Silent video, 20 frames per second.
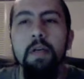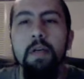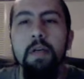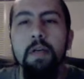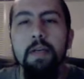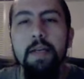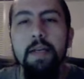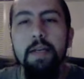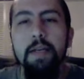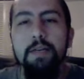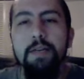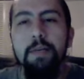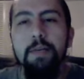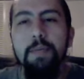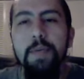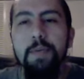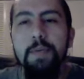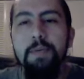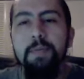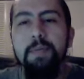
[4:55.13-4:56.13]
Now, some
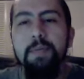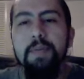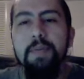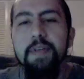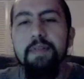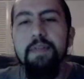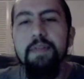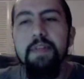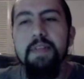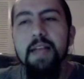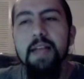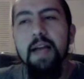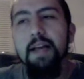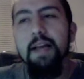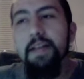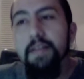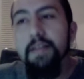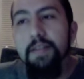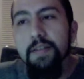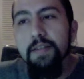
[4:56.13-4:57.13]
people believe the
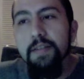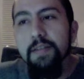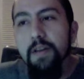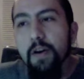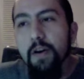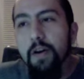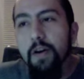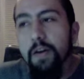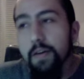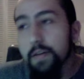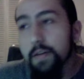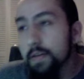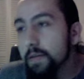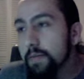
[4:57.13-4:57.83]
Zionists are,